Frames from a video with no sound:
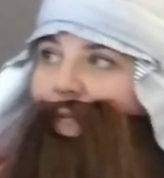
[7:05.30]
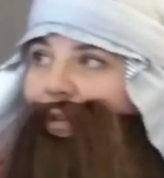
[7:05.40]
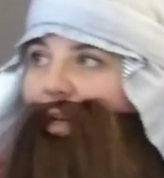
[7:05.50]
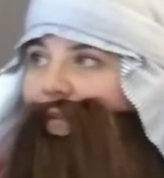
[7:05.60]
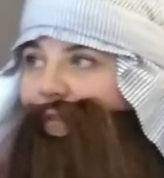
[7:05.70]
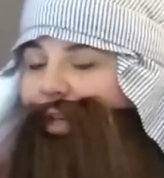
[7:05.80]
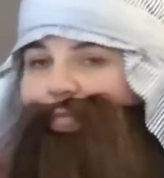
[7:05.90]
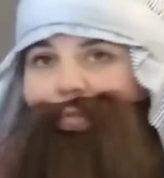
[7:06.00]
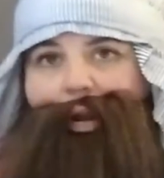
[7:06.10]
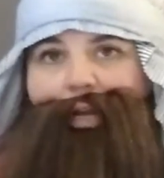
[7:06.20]
see, after
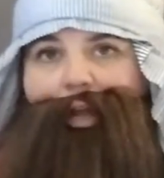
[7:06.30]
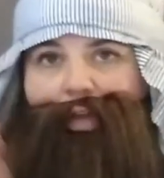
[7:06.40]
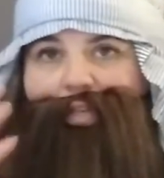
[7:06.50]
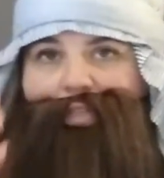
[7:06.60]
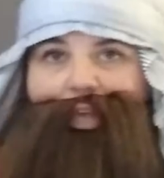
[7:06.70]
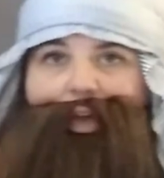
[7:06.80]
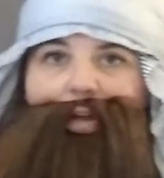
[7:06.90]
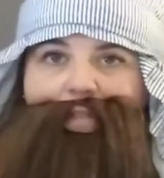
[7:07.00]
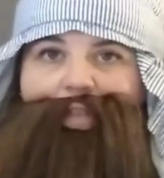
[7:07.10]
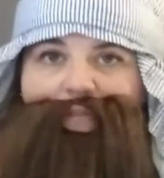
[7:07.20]
he finished praying, the
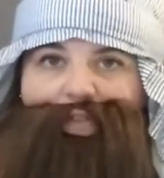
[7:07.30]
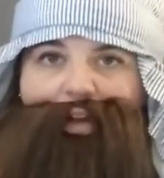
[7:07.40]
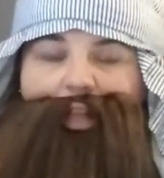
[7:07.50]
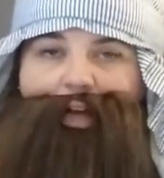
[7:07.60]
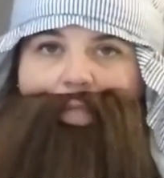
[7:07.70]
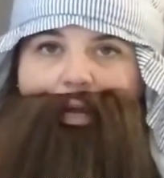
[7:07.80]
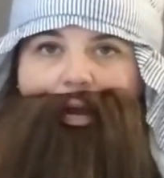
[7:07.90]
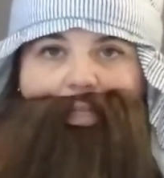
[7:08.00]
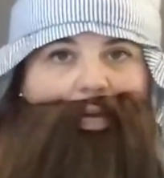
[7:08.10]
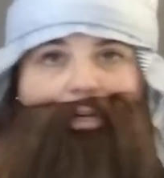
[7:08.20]
scales, they fell
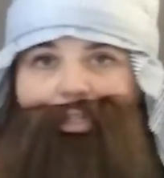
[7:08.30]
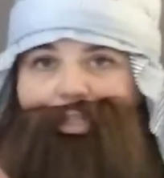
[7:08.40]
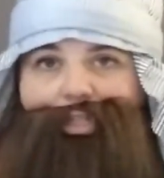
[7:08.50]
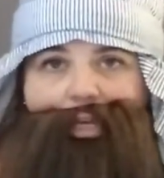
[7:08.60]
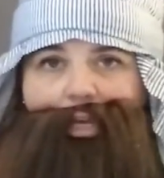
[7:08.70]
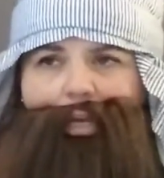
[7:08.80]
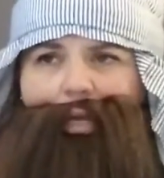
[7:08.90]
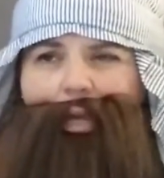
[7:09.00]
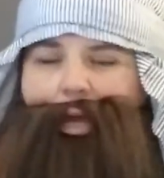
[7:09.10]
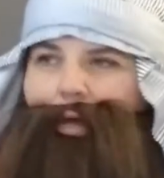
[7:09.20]
off my eyes. I could
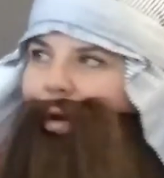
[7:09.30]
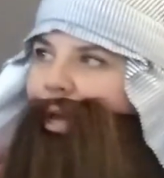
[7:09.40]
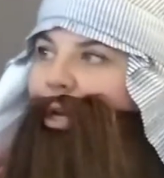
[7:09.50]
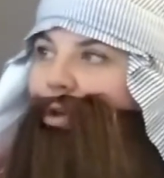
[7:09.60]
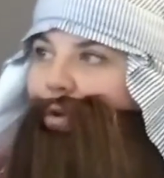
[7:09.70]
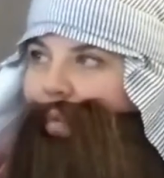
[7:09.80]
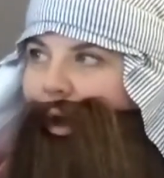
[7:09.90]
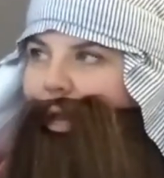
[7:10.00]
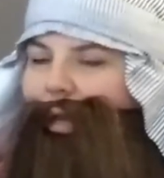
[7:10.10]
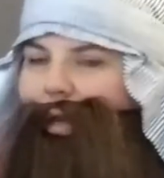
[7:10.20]
see, but in
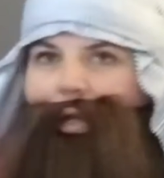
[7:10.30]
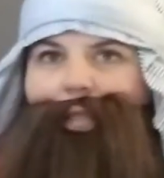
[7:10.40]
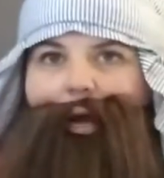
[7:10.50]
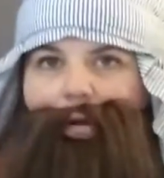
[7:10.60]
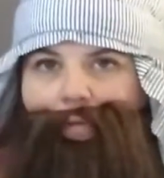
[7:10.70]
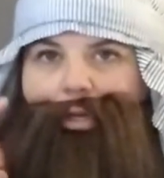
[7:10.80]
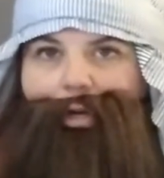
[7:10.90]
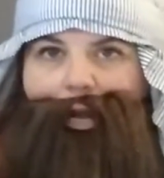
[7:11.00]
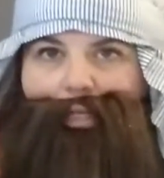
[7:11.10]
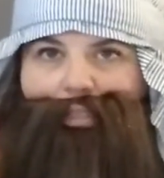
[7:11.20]
a new way.
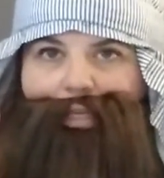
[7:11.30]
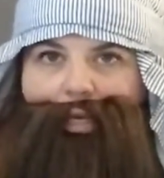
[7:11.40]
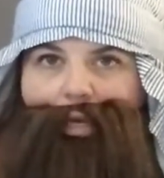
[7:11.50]
Not only could I